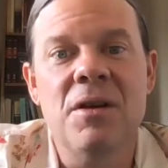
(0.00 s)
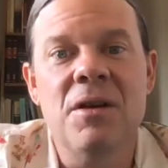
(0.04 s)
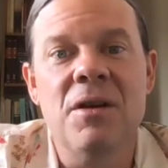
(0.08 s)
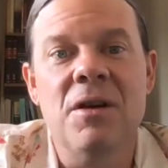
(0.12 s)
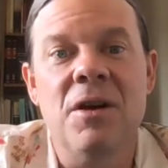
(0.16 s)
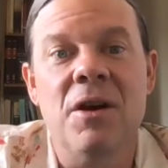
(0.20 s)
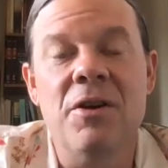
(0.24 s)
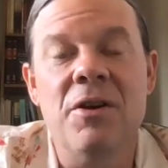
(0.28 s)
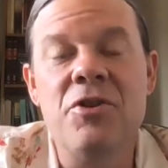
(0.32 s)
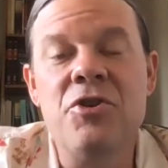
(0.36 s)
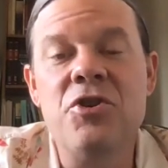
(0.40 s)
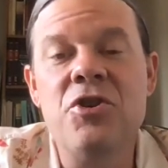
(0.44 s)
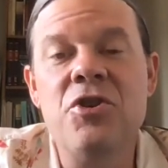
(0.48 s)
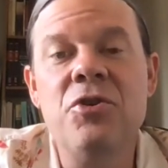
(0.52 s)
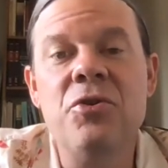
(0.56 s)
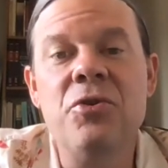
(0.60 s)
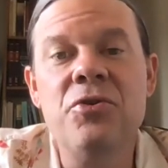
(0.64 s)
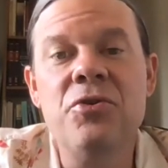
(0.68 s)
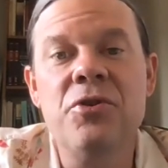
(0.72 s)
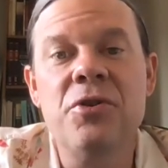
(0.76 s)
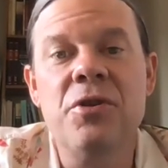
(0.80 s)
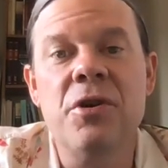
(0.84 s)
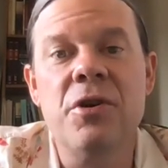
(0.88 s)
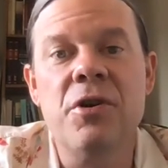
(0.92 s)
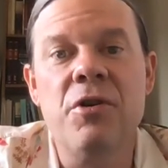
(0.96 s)
Our
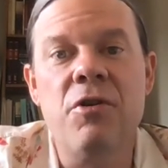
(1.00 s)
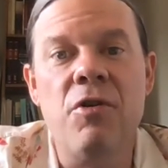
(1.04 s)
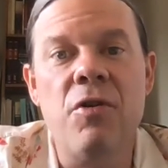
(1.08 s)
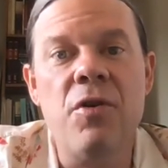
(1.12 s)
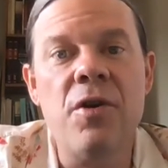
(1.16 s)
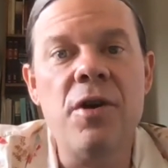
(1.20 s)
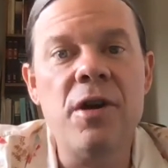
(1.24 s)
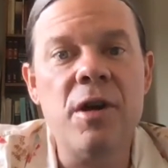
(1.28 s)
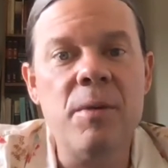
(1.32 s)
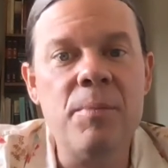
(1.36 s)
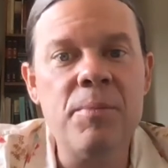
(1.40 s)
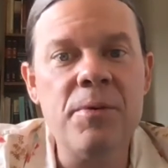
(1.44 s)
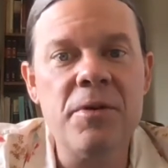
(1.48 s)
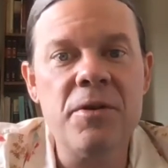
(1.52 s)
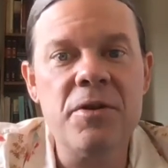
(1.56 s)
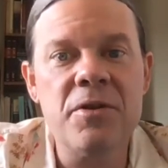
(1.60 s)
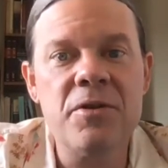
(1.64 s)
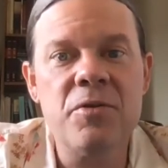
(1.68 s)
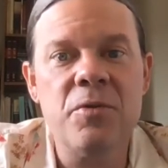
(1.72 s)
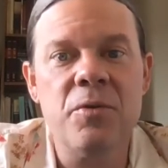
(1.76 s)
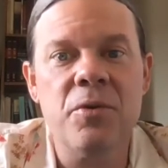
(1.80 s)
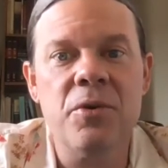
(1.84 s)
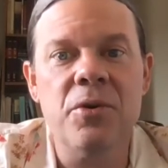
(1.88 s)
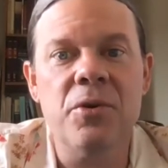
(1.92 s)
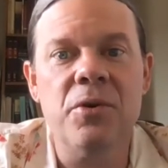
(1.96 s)
children are growing up in this
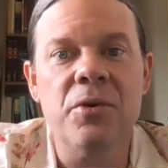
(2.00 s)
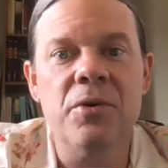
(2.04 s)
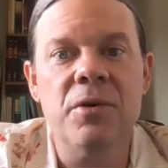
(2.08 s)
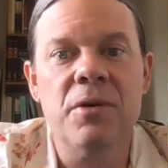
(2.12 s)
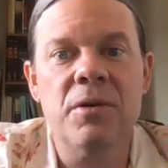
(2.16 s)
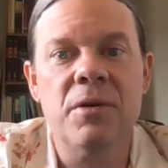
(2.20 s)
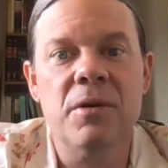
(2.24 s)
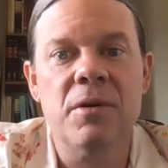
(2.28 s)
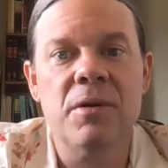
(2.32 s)
world.